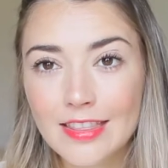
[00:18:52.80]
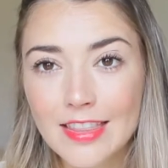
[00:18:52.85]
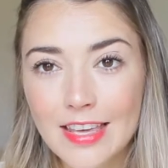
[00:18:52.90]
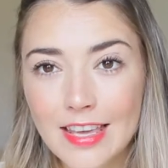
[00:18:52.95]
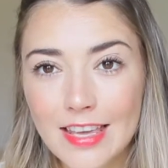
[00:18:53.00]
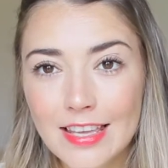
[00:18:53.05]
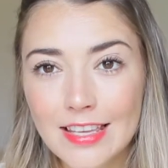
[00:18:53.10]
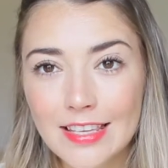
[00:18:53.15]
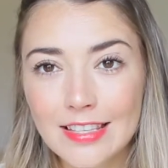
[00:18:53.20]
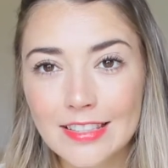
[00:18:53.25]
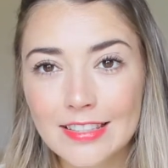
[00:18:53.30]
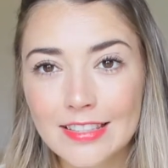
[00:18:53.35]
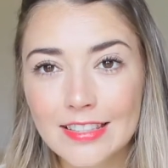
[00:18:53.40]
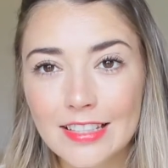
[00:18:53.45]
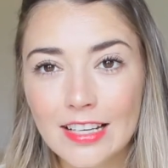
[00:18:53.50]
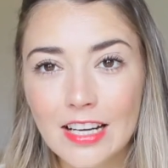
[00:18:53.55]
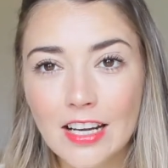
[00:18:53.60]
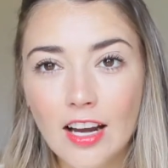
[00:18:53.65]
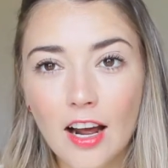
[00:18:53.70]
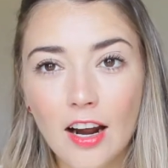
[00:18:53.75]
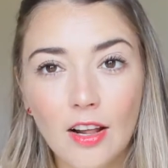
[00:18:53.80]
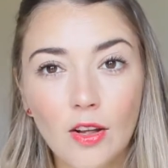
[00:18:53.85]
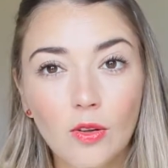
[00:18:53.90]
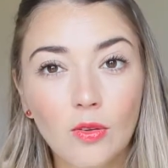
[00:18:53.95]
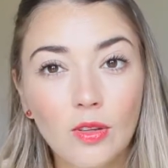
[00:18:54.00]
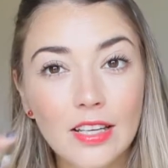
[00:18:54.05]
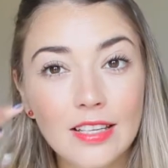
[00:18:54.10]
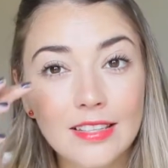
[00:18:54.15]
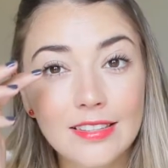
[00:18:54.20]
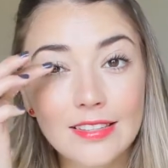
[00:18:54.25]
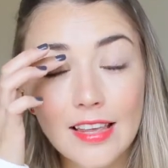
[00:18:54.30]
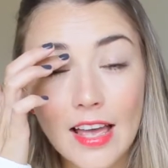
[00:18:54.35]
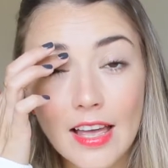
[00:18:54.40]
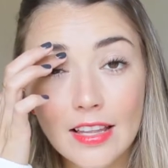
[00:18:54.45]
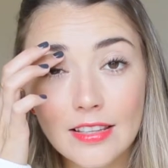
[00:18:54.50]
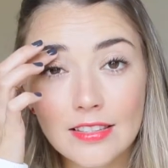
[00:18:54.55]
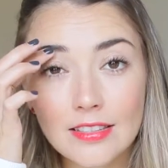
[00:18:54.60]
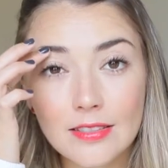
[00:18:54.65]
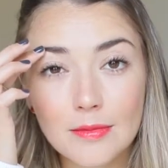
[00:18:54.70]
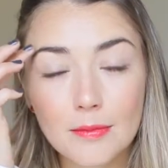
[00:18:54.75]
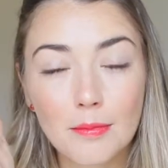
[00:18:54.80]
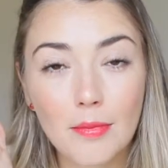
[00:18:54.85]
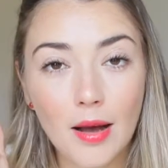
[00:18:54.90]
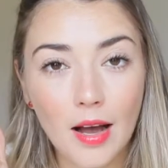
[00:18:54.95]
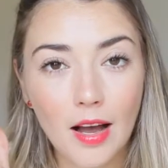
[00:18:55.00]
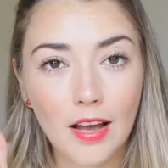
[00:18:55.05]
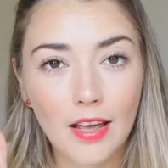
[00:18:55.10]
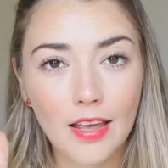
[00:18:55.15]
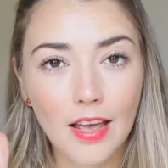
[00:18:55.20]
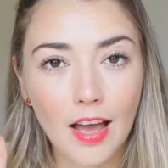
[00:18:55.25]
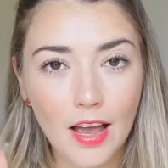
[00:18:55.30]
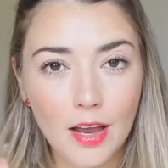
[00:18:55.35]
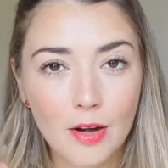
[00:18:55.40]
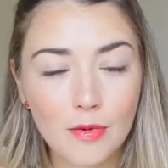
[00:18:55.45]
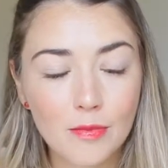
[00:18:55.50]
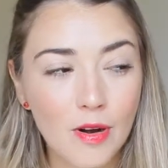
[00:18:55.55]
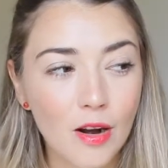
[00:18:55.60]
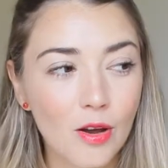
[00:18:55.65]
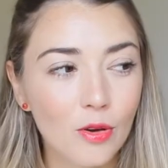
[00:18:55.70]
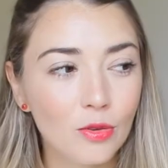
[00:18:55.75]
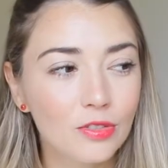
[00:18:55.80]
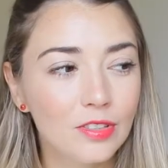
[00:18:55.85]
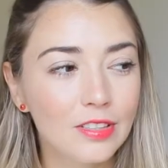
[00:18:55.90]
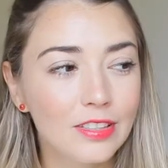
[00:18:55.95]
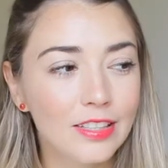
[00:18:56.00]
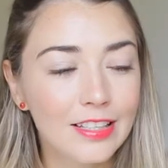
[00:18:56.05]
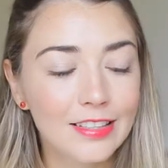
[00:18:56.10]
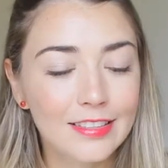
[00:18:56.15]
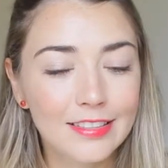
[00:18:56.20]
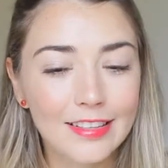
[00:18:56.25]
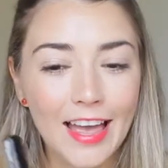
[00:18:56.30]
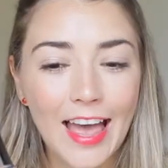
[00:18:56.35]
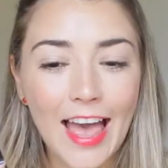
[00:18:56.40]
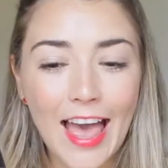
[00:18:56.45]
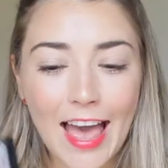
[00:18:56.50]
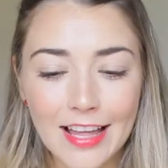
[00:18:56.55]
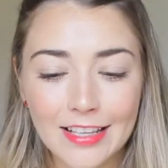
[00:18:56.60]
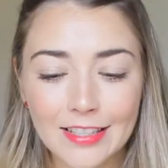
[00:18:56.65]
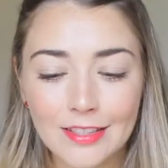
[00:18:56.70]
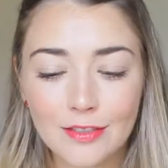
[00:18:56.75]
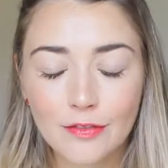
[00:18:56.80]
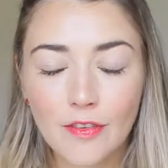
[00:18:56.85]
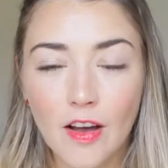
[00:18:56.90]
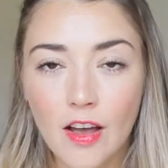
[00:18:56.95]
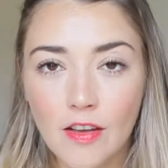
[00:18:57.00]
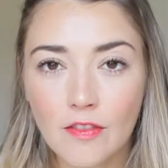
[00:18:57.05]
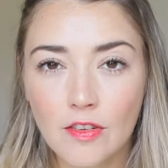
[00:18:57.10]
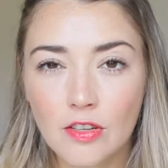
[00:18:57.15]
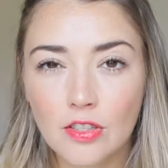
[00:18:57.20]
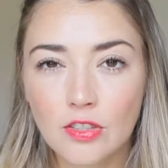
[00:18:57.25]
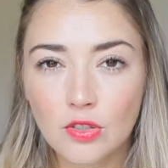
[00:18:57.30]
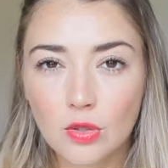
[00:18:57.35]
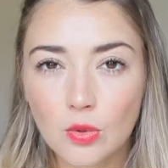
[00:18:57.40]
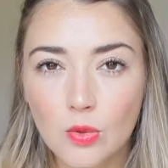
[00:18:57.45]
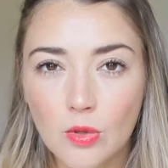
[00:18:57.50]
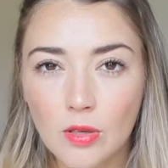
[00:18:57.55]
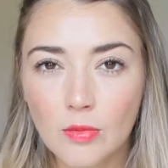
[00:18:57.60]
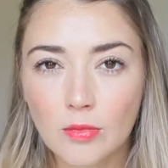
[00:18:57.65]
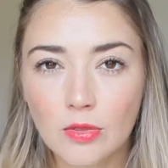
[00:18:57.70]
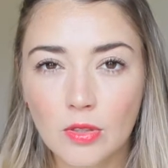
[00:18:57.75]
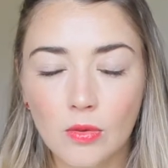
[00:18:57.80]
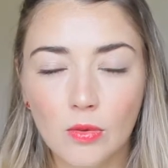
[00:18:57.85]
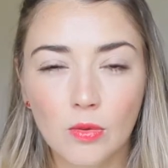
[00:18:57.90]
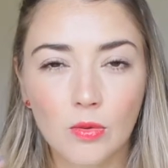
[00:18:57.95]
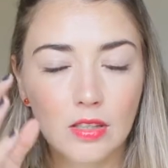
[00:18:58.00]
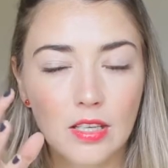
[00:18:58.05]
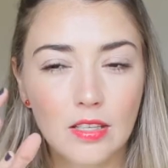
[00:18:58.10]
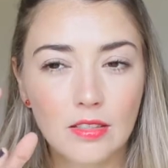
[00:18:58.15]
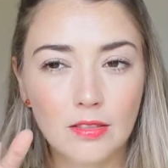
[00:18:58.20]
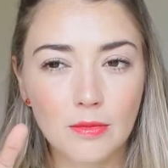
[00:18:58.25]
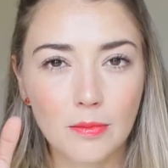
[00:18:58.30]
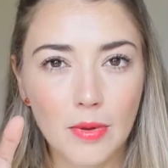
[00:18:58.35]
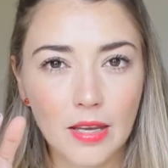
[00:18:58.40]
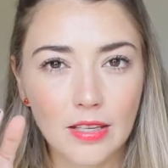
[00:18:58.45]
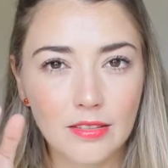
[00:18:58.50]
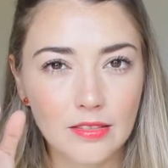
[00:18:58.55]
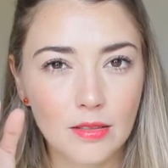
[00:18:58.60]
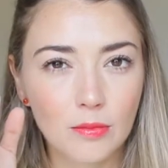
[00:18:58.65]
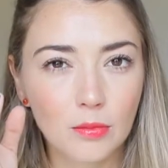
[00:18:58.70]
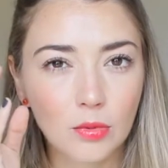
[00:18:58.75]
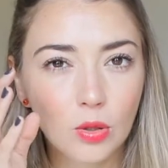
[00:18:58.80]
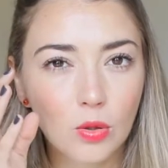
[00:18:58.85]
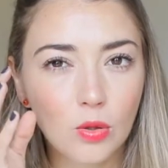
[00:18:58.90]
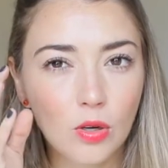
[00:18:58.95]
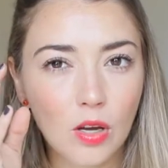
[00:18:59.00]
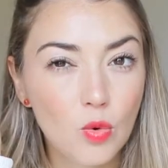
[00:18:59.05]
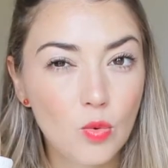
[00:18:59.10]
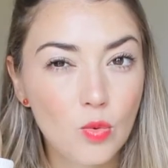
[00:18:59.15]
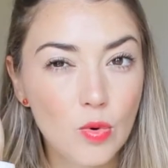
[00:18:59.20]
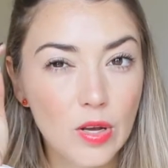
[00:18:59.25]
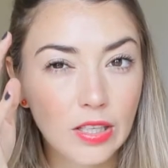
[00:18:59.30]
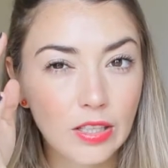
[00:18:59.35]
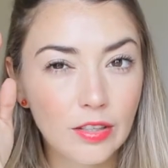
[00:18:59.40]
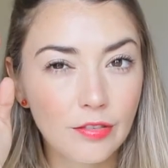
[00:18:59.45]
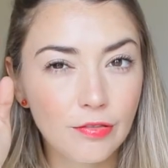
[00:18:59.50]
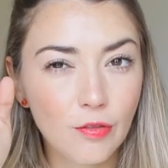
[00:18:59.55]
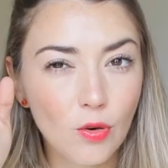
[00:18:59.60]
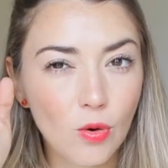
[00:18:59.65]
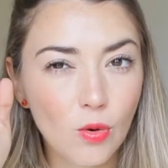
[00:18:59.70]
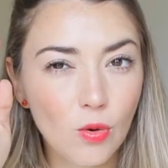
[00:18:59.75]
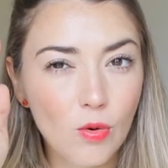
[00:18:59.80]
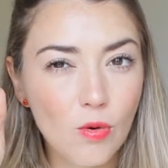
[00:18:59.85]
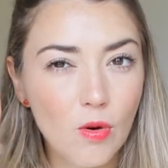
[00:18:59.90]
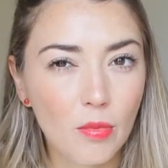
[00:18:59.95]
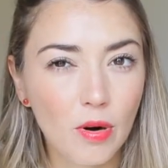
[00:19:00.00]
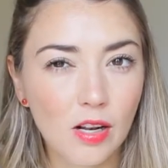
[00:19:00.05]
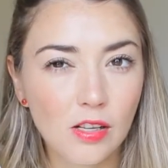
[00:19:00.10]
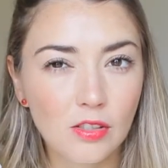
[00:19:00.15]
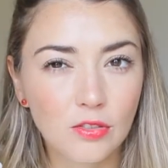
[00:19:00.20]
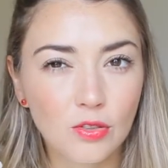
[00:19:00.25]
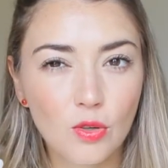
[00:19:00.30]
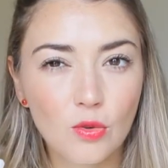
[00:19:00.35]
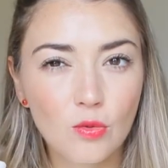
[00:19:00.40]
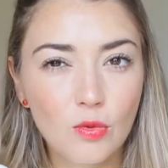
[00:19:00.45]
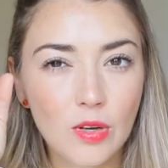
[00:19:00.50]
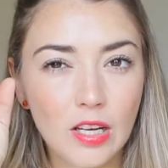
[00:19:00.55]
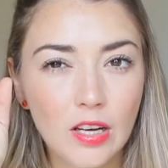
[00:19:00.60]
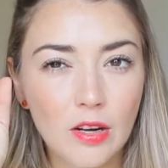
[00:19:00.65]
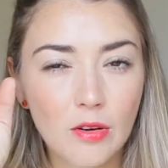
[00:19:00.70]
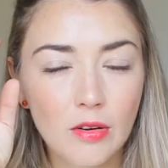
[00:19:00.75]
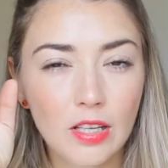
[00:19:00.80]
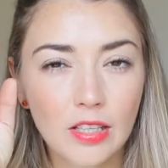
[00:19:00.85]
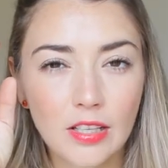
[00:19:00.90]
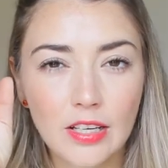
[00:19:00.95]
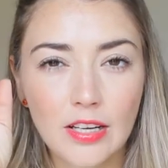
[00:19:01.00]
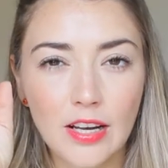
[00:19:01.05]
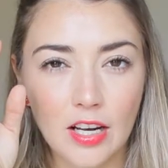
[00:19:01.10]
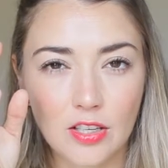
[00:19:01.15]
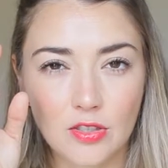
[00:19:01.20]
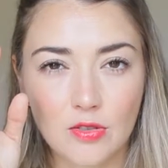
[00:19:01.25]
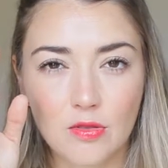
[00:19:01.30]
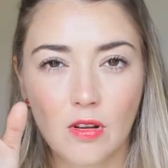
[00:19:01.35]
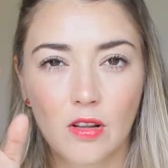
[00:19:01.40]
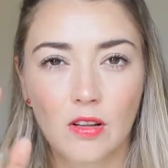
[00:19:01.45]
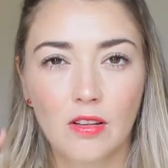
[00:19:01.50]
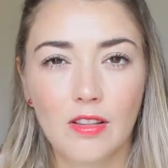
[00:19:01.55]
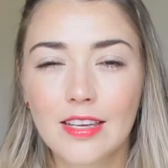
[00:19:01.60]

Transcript: This not only sets my eyebrows, this adds fibers to them, so this makes them look really full but also really natural.